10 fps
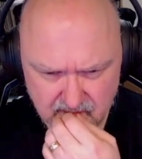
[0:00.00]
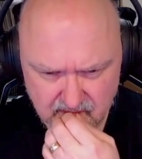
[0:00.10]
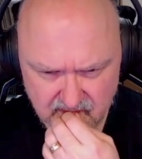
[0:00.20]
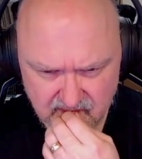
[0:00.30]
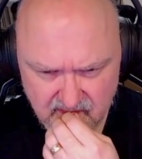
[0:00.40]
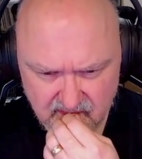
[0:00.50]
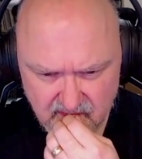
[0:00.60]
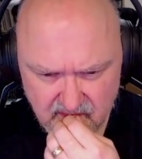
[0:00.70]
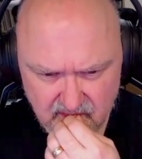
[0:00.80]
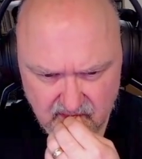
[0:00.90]

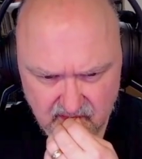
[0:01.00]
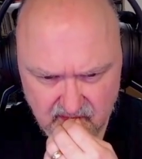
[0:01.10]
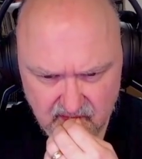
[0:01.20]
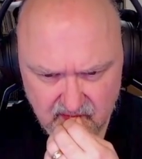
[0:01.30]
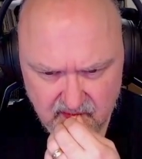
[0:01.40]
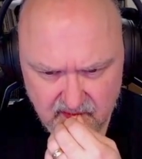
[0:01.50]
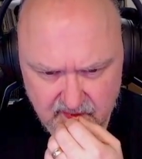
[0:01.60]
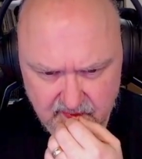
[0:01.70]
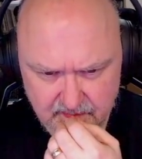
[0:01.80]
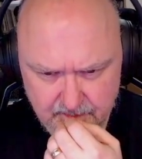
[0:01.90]

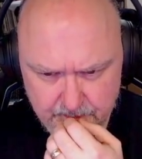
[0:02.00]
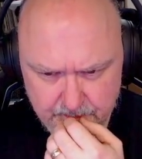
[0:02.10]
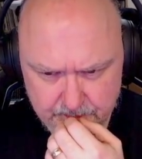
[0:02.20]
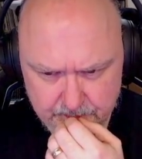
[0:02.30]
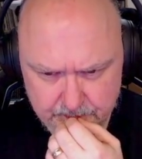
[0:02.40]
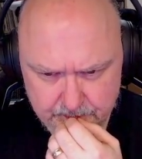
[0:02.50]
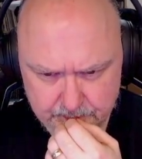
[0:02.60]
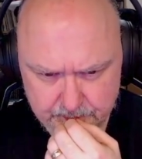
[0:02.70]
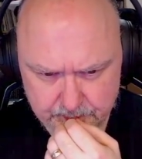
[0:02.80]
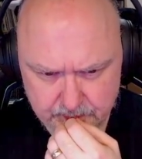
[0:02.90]

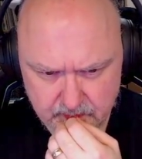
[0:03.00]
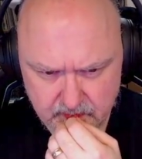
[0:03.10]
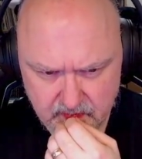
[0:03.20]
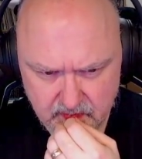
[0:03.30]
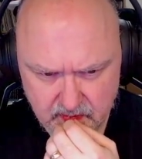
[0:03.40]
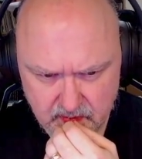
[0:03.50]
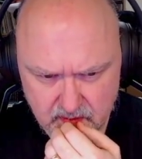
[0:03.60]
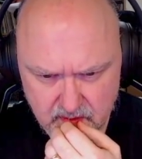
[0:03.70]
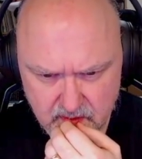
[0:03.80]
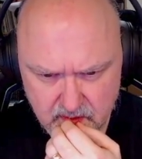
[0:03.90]

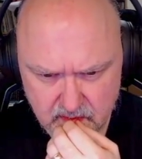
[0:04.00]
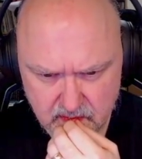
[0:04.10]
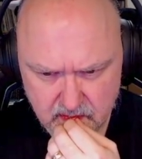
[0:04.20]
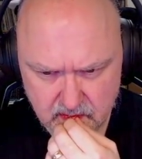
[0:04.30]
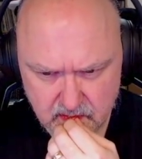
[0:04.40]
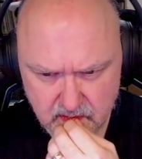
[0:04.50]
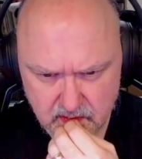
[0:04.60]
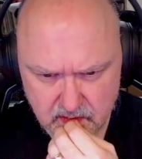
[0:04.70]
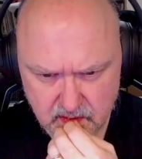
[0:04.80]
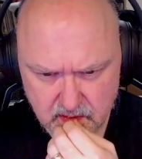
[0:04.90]

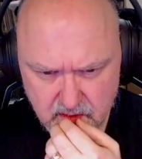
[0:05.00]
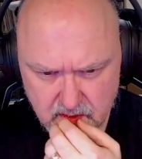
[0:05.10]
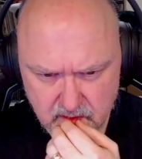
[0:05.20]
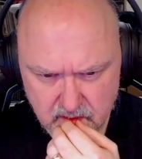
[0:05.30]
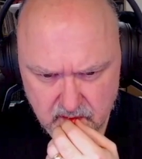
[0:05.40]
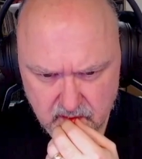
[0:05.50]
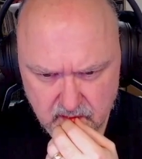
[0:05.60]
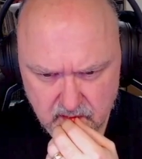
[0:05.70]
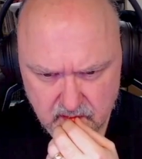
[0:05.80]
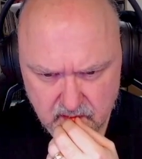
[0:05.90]

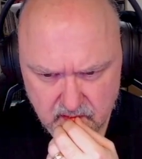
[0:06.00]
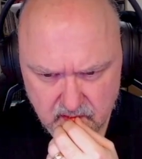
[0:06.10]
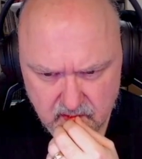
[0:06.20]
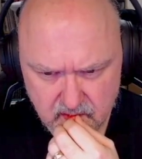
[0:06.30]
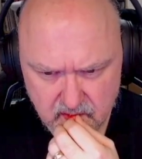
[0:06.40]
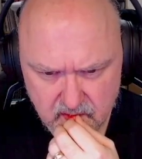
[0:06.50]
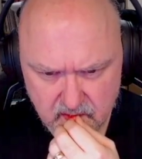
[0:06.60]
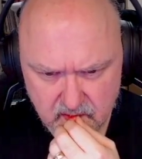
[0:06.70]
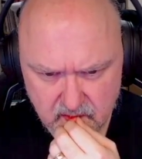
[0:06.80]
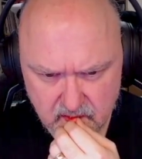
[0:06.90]

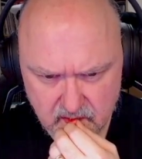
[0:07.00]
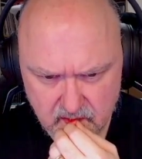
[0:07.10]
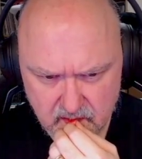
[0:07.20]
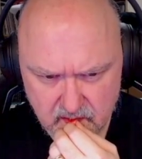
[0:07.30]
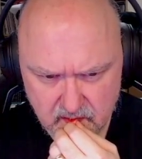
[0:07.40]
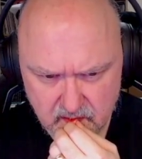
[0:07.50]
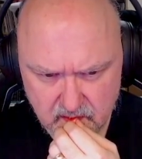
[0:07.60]
Nobody speaks.